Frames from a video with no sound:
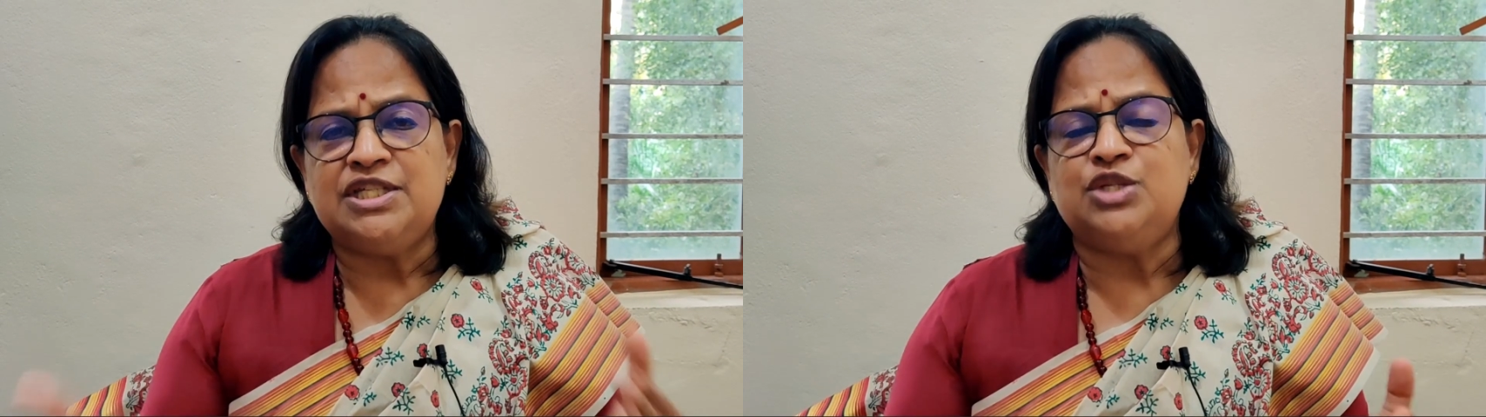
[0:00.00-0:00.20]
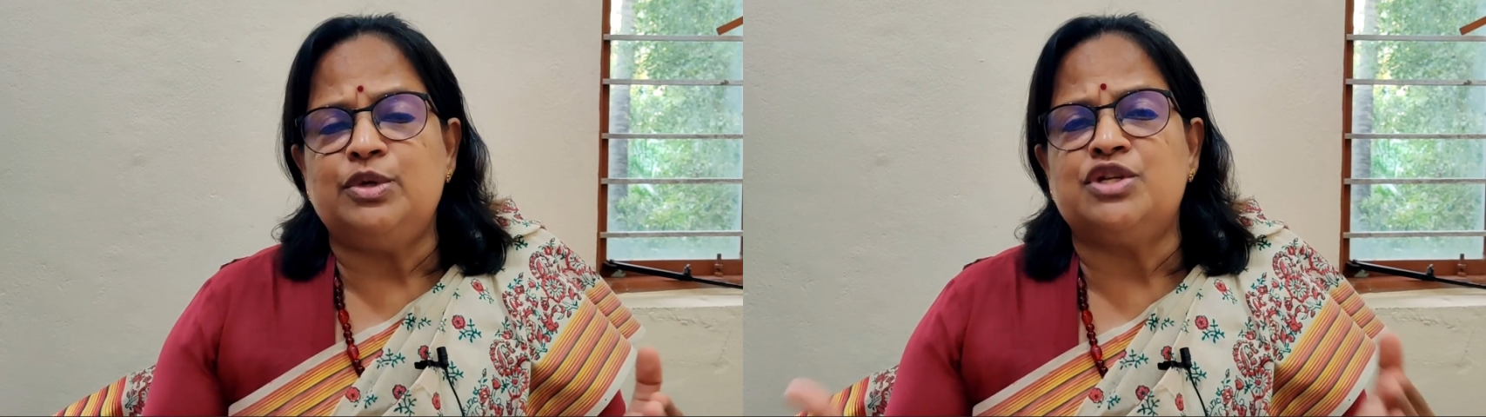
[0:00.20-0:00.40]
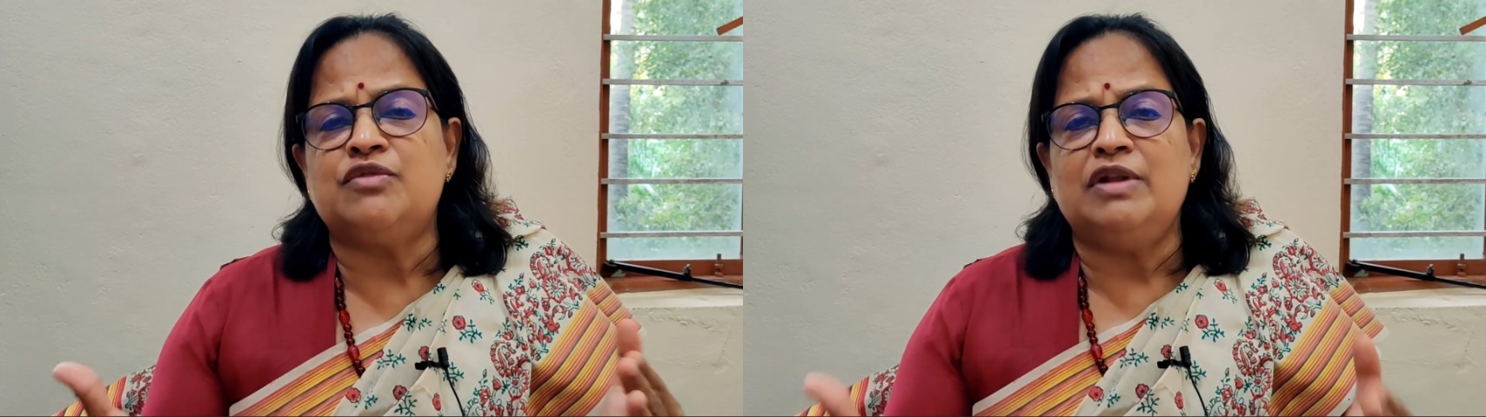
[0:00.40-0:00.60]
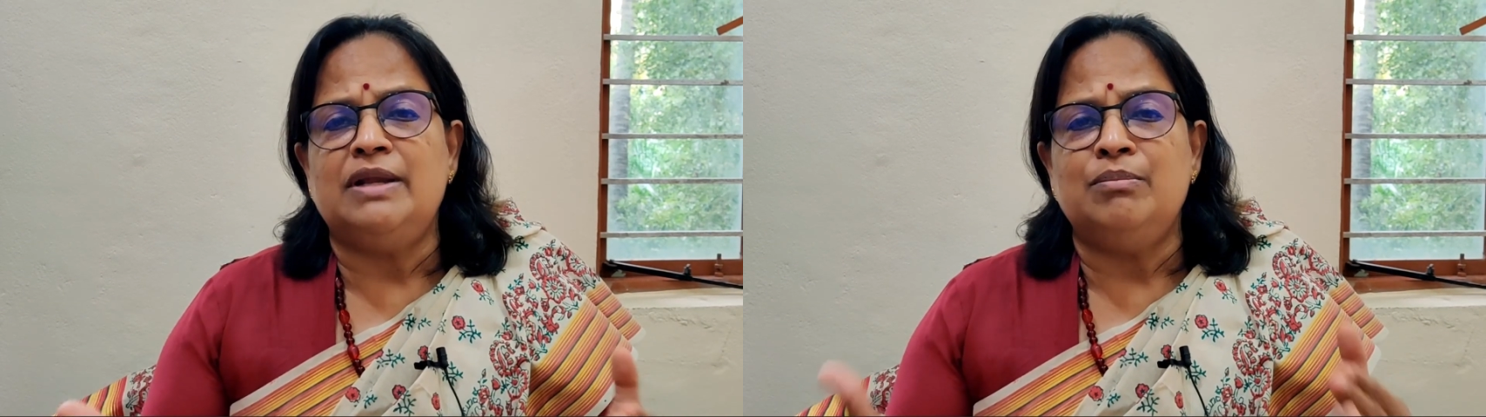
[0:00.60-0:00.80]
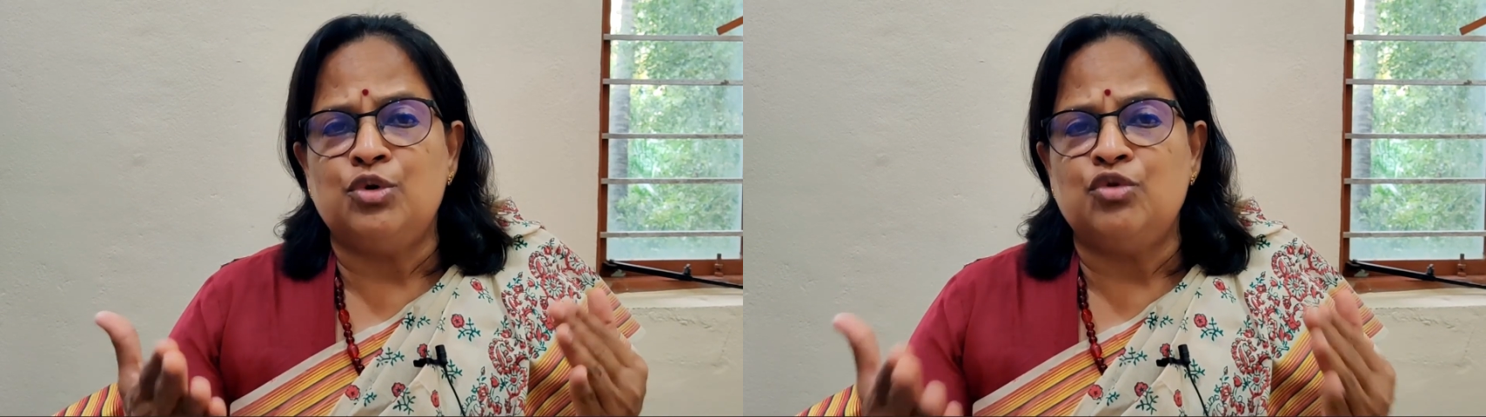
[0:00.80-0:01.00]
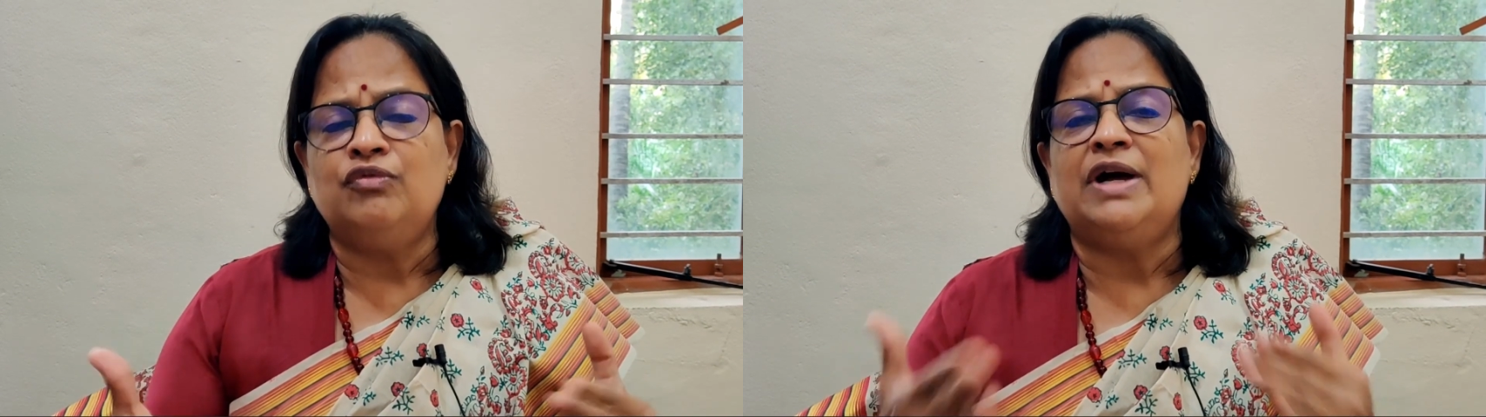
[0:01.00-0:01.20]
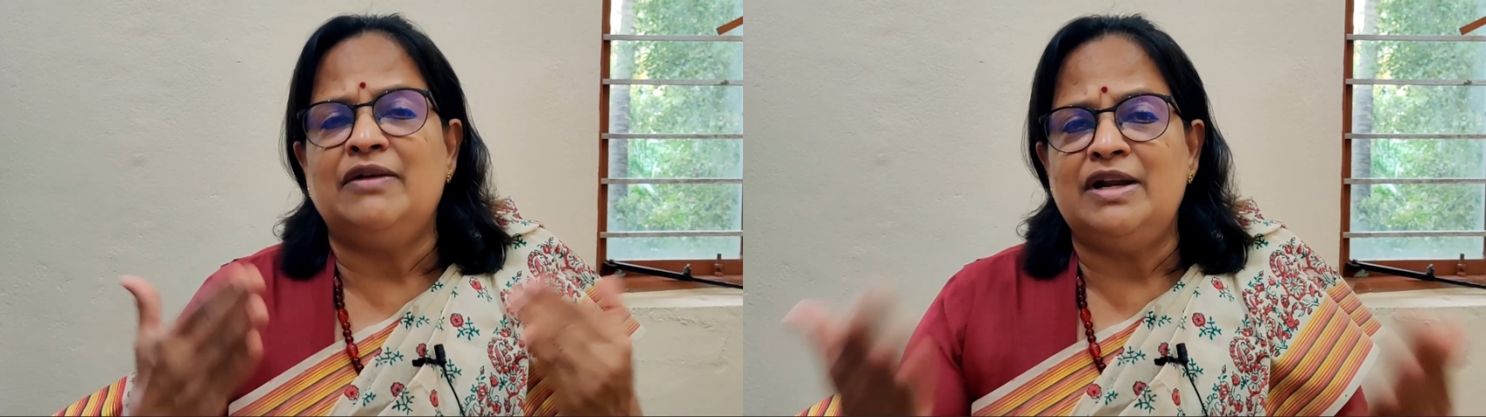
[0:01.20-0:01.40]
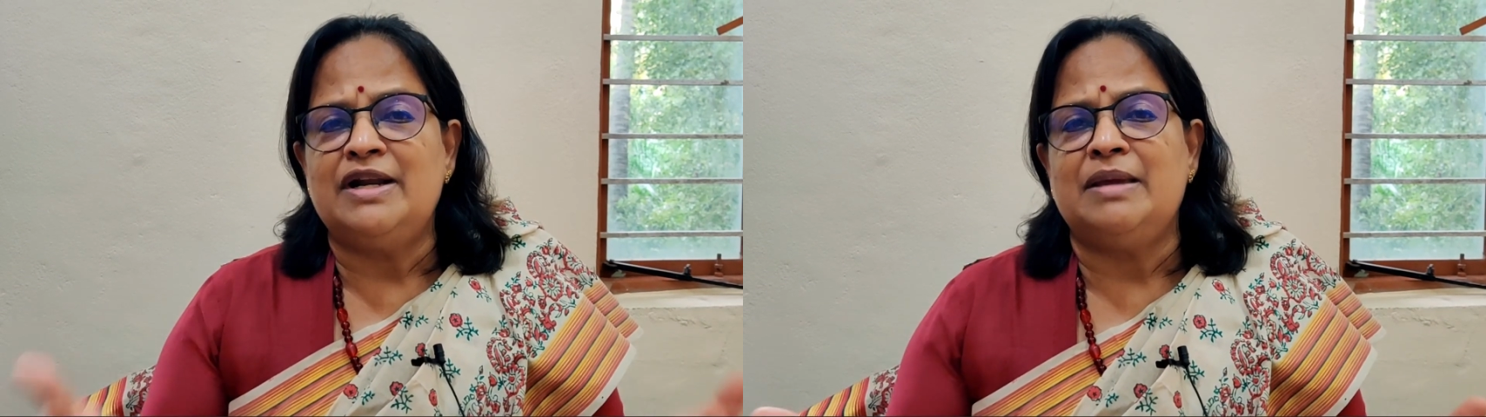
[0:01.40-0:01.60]
situation will improve, I
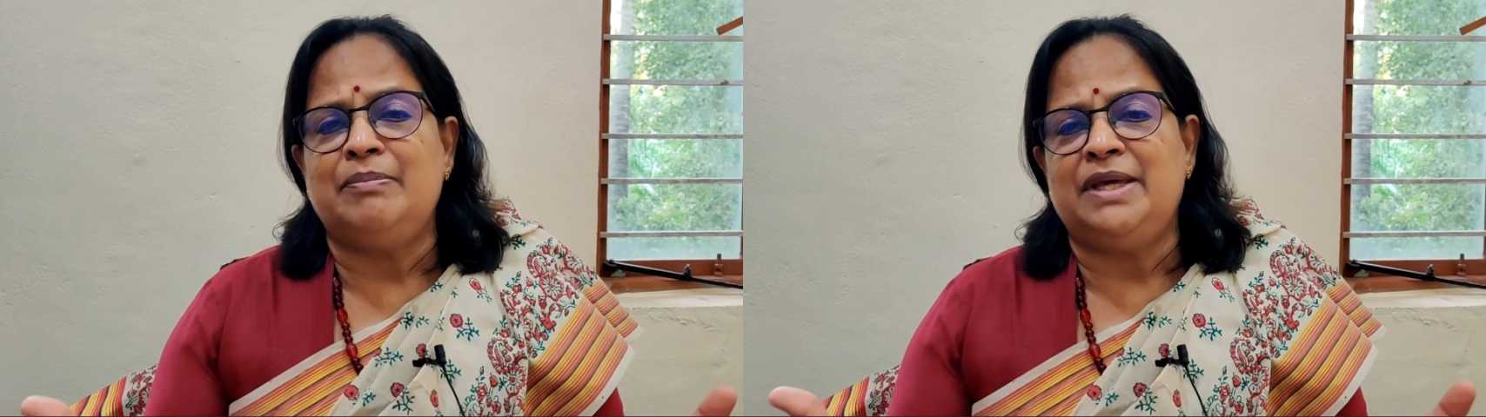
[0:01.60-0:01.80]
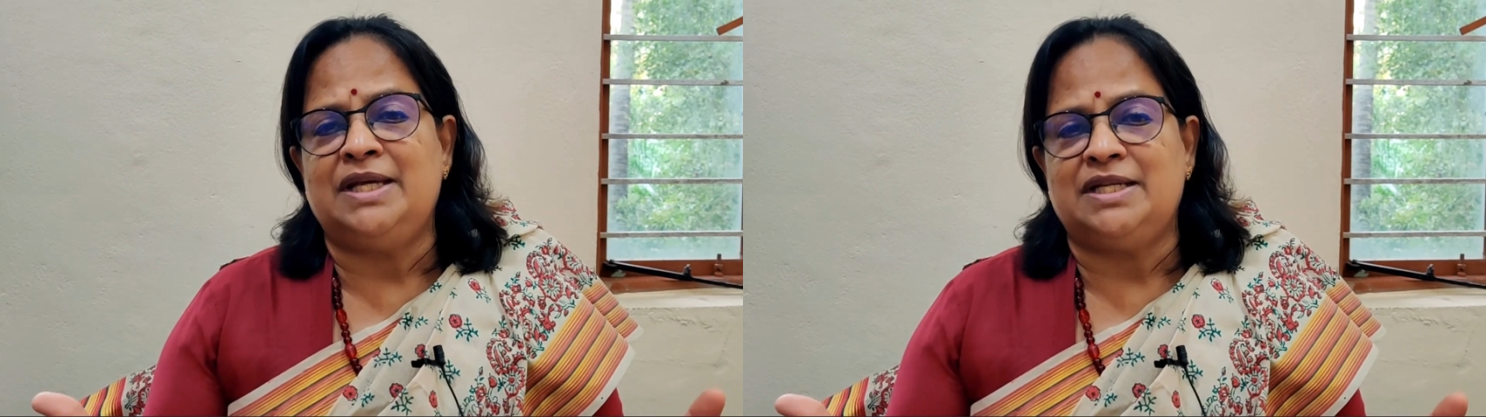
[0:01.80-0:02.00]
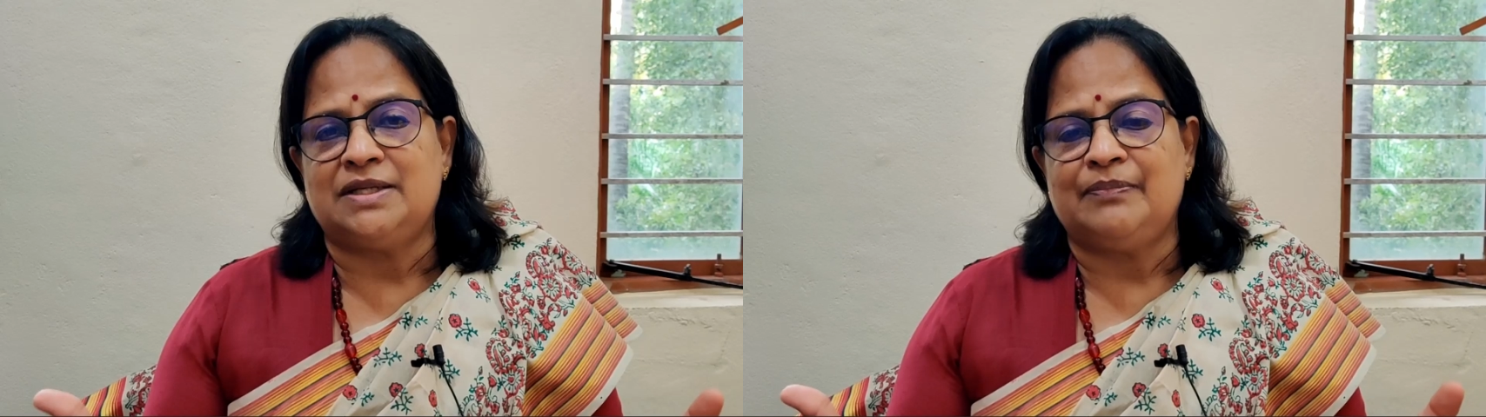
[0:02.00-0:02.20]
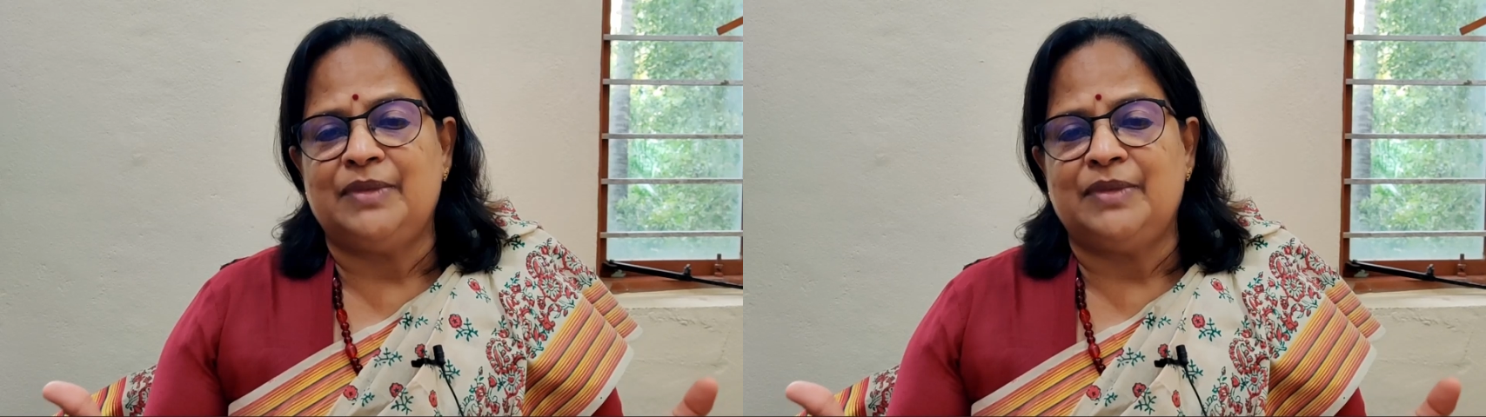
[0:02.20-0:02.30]
will repay that.